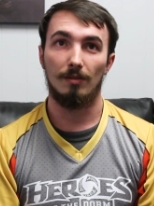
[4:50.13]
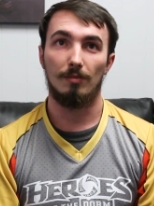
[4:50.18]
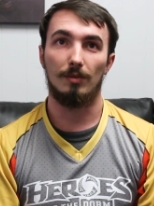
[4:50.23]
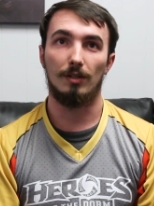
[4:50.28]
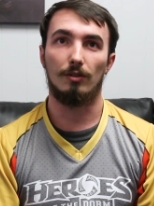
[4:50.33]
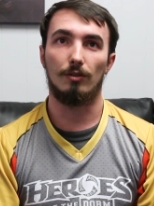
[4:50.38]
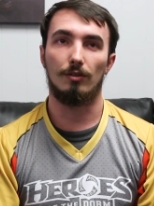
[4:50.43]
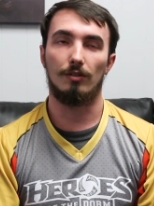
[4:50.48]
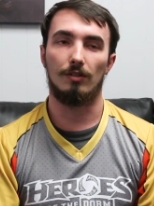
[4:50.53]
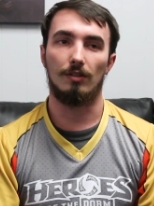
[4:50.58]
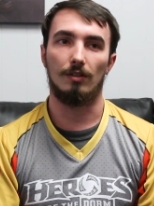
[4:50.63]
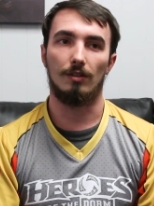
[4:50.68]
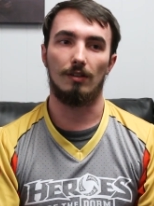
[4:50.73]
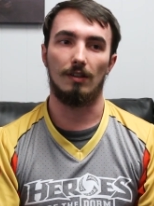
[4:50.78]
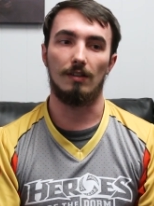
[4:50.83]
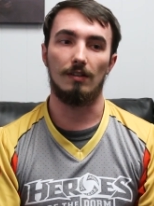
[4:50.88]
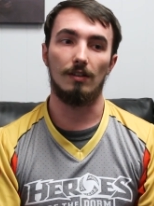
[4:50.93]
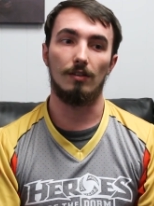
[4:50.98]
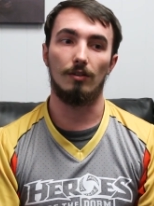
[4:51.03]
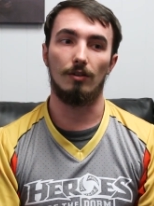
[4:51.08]
because
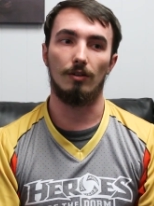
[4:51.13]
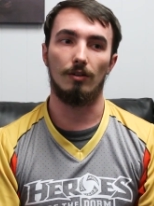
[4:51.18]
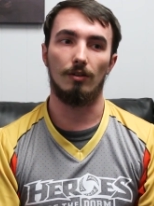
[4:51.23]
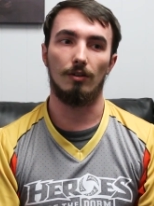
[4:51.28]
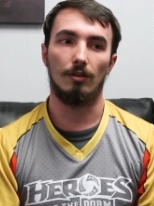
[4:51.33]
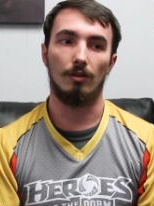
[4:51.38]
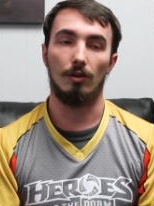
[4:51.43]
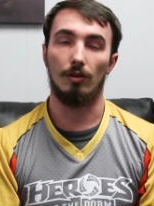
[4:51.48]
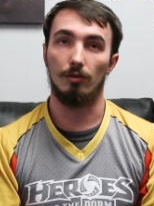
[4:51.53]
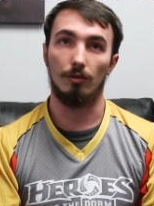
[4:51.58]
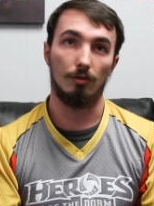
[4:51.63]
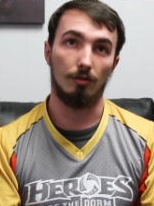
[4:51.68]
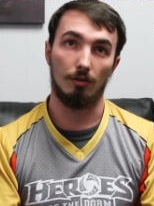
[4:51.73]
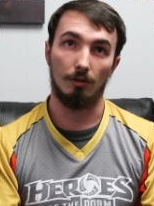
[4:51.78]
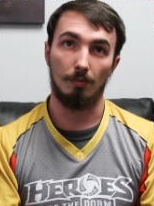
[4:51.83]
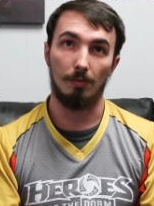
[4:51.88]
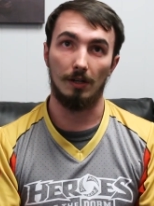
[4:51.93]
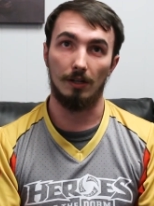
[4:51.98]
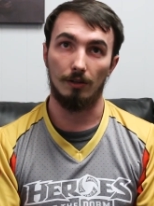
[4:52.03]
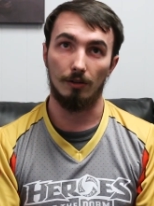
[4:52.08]
they need
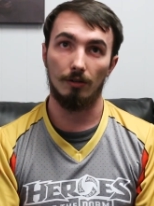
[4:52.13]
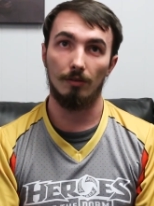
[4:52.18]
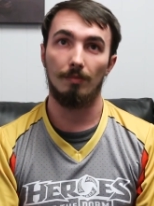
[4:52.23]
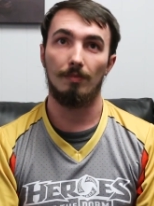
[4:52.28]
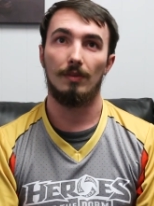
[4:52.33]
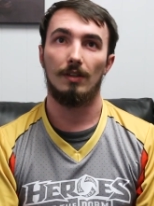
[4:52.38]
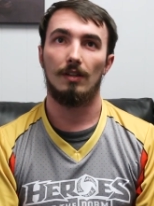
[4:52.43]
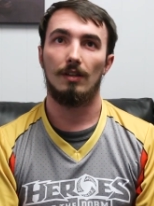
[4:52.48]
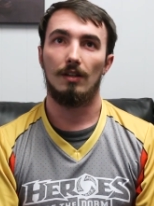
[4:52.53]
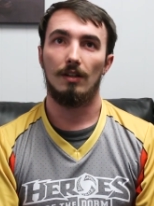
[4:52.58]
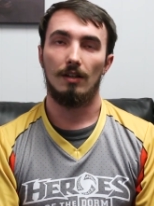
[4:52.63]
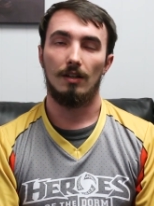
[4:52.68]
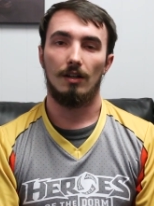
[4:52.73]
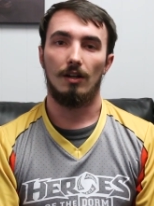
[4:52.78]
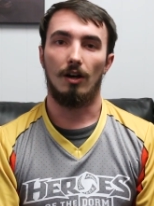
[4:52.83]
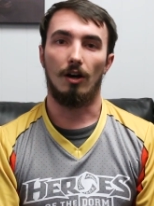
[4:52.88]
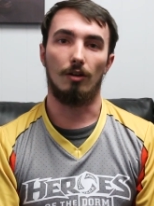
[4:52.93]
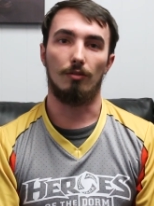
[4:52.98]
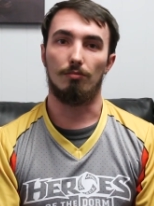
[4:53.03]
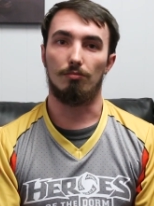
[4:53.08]
another player.
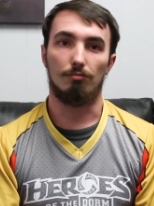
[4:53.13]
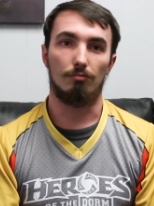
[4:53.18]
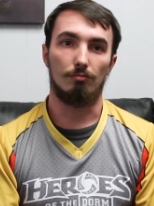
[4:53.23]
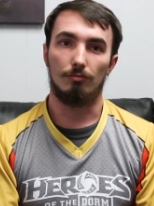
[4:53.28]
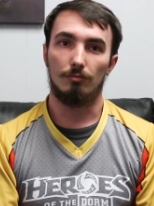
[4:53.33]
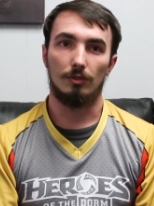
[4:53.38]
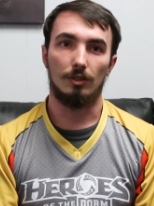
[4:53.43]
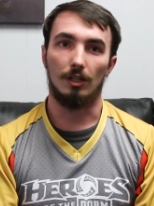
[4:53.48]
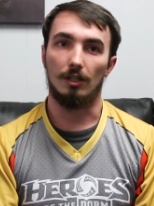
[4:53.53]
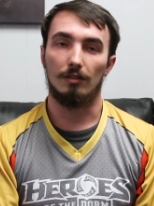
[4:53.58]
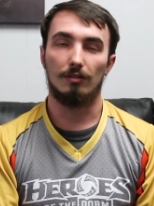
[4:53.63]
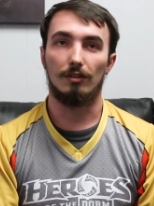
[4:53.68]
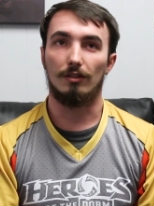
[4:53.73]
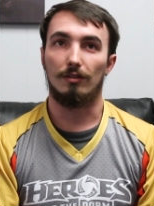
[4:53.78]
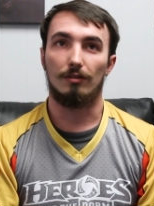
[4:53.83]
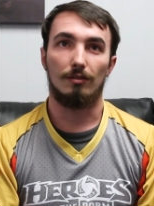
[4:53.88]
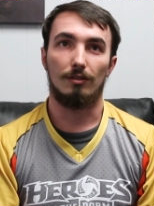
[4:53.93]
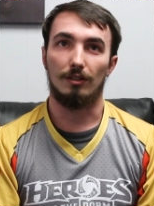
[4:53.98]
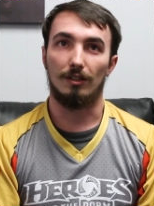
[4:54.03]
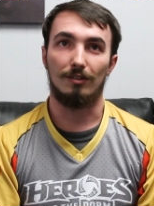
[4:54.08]

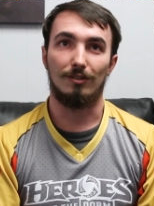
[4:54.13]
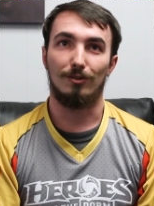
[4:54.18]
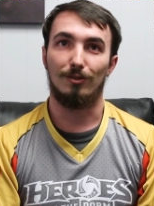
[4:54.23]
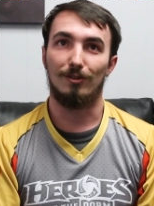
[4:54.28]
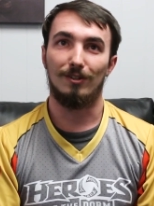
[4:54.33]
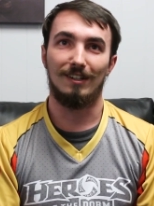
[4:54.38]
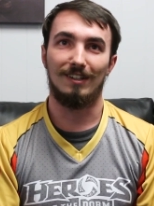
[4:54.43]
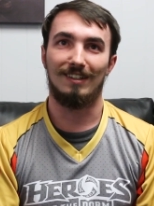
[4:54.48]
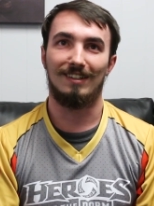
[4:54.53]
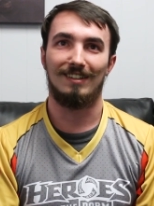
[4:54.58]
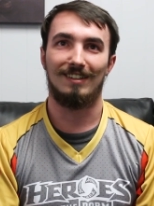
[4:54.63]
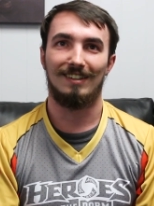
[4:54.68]
That's all.